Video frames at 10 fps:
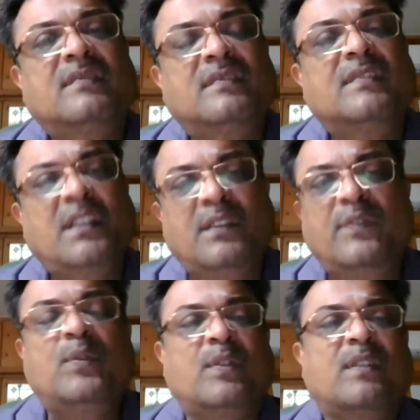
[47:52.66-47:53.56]

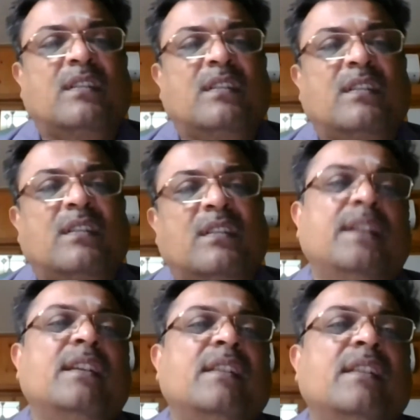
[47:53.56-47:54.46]
Therefore, I
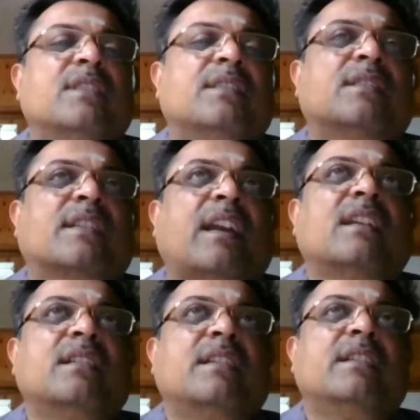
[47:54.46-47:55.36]
believe that the
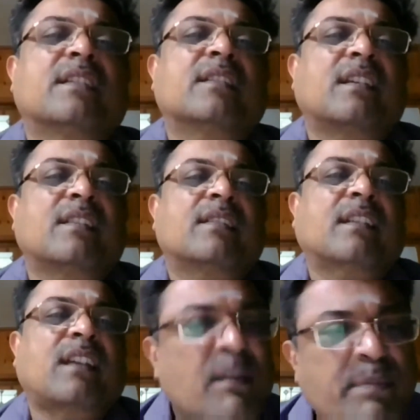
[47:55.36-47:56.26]
Canon India's
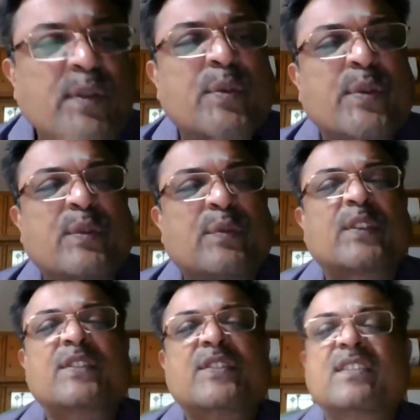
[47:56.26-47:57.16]
case can be used
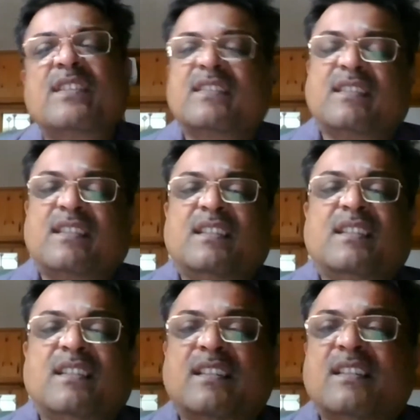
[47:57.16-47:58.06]
for the GST